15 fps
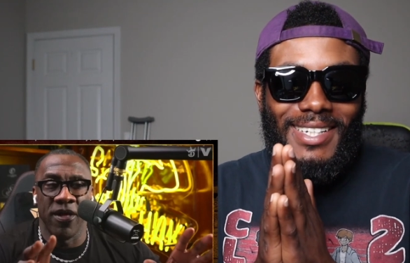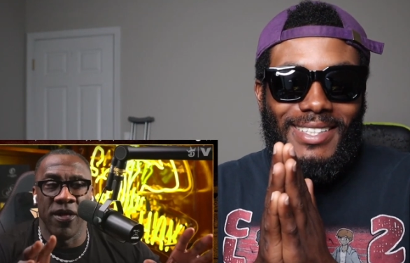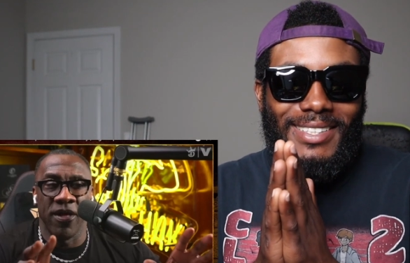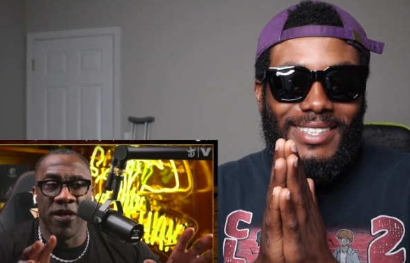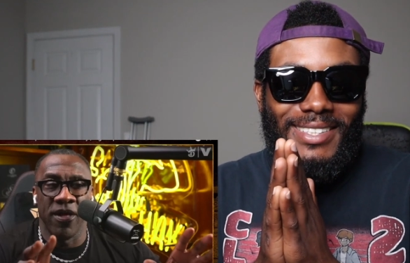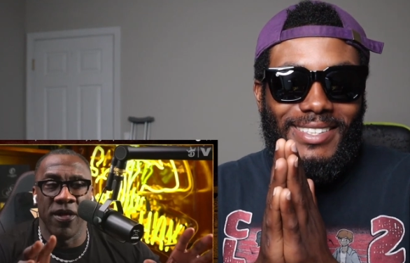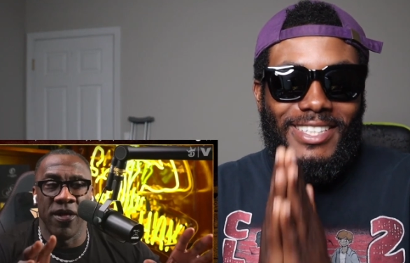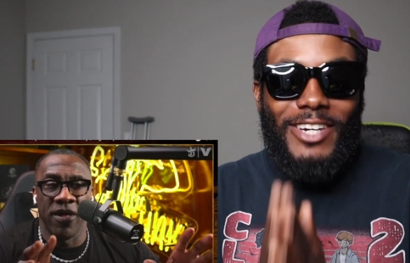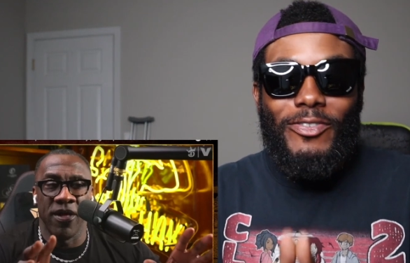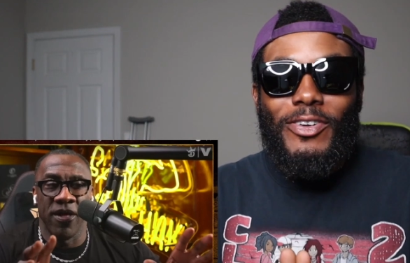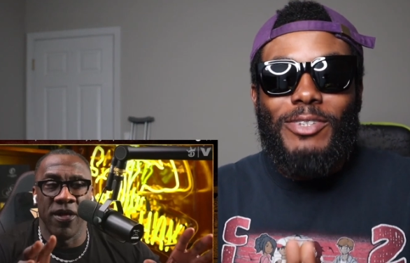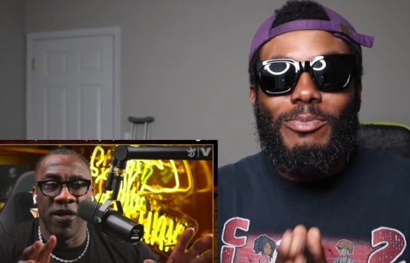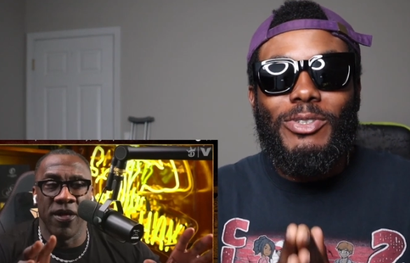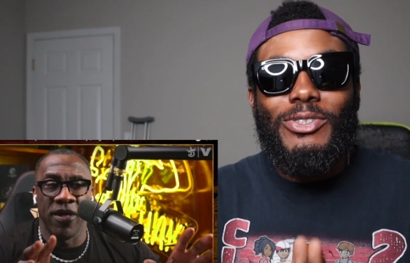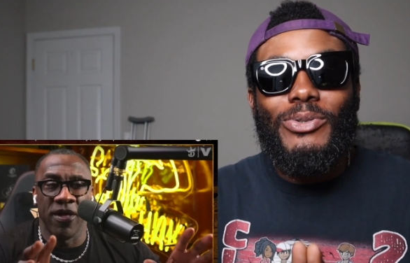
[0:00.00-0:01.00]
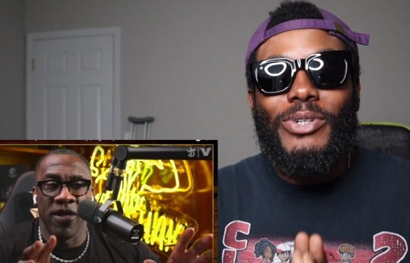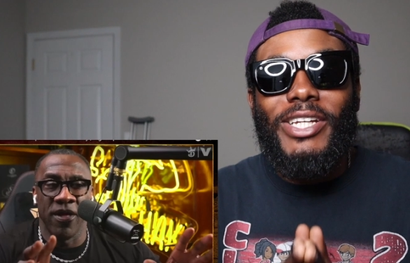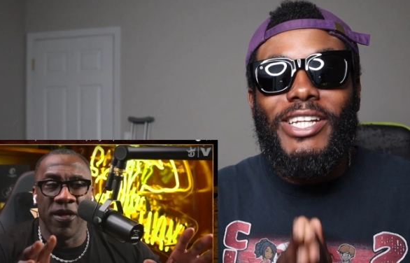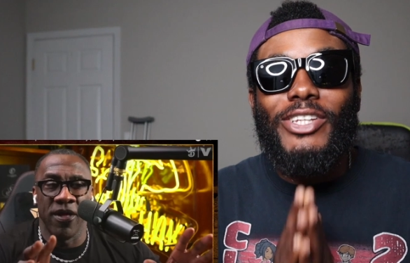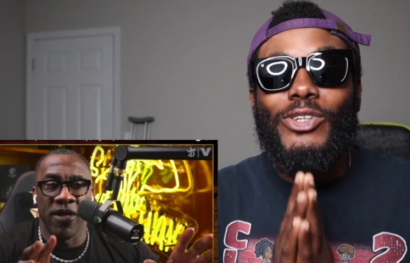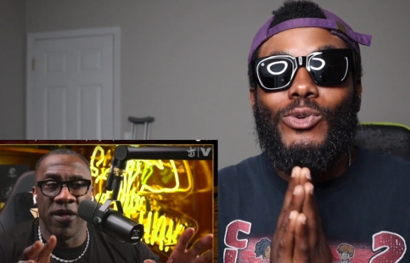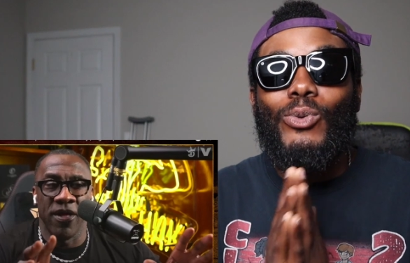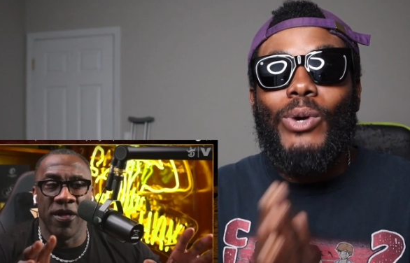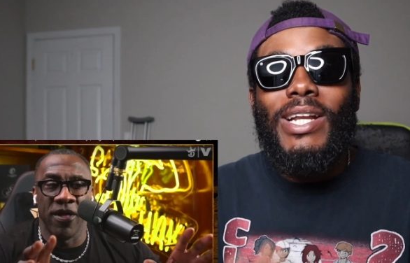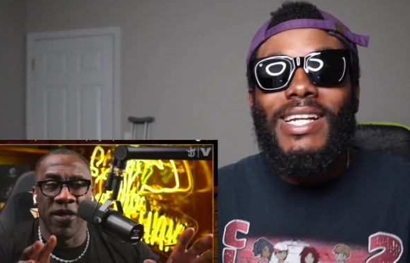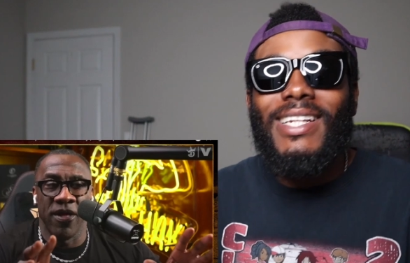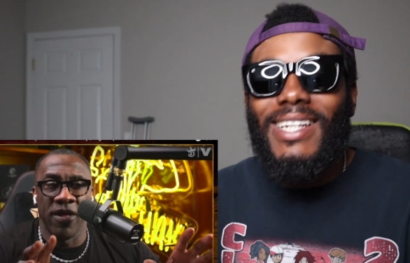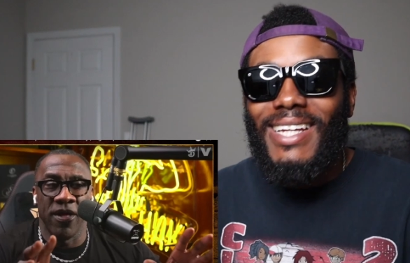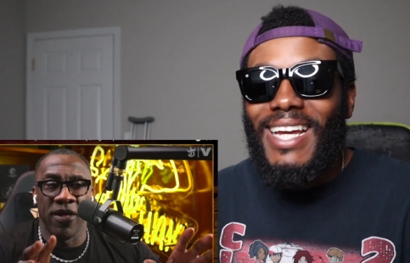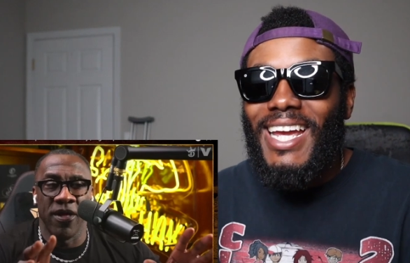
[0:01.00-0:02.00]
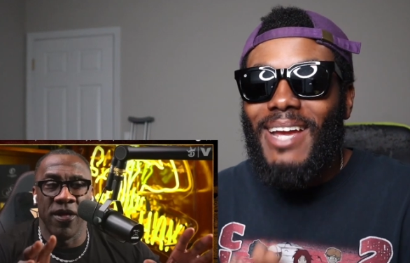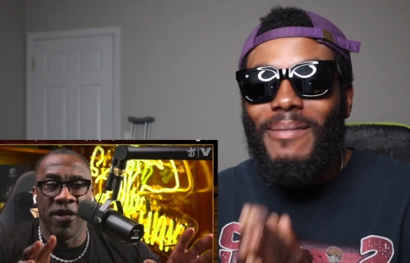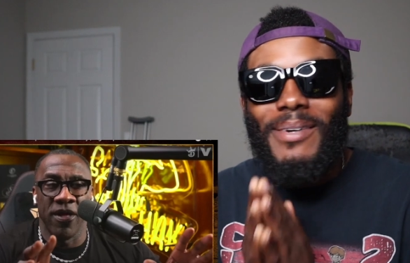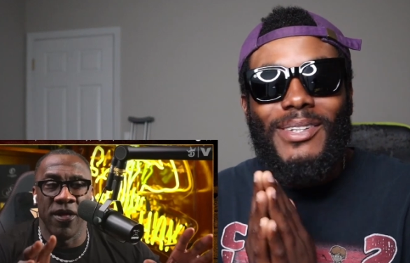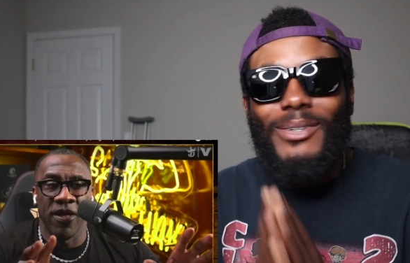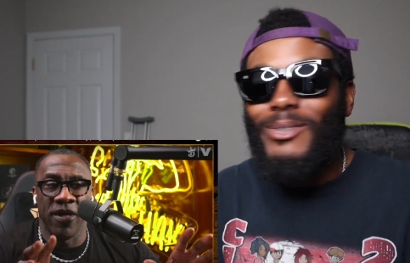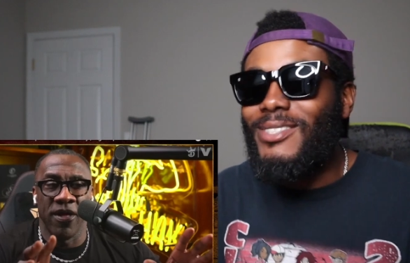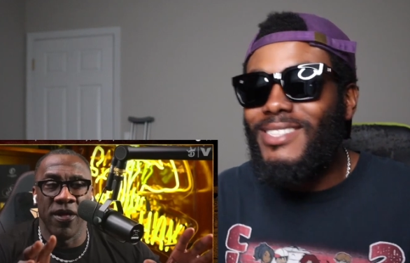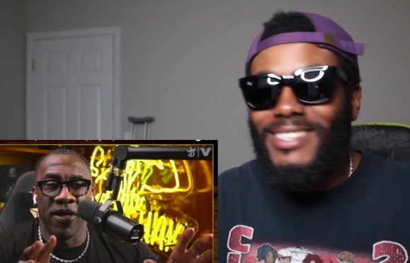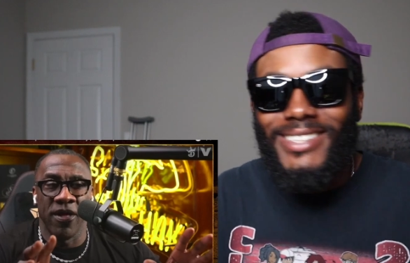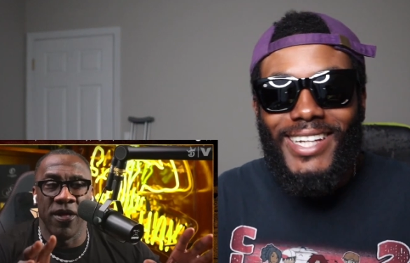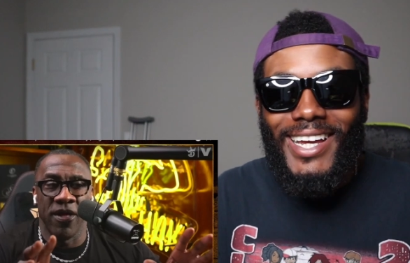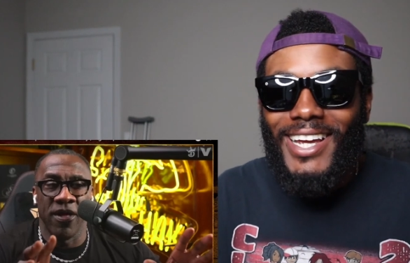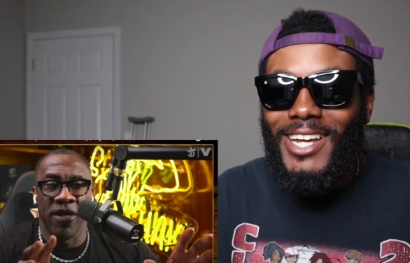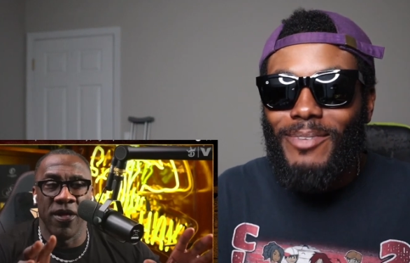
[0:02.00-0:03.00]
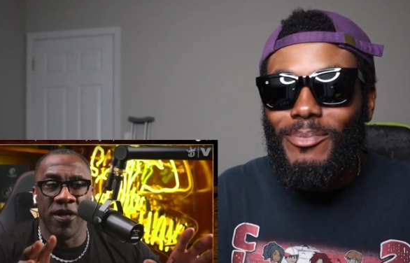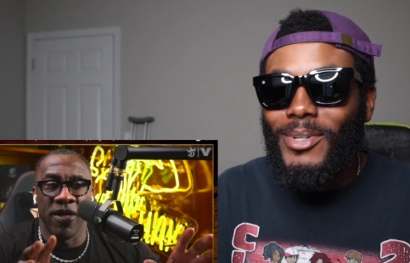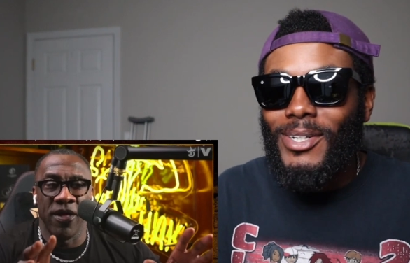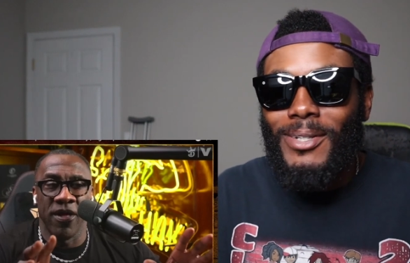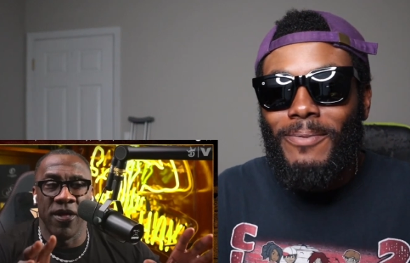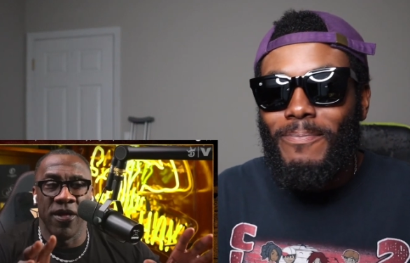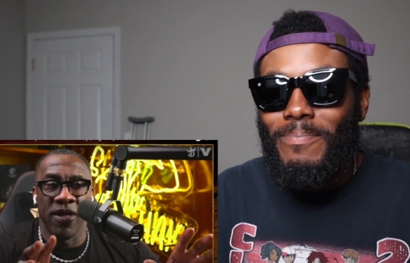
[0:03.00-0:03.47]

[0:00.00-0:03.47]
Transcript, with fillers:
Speaker 1: the difference between you winning the game or losing the game, bro.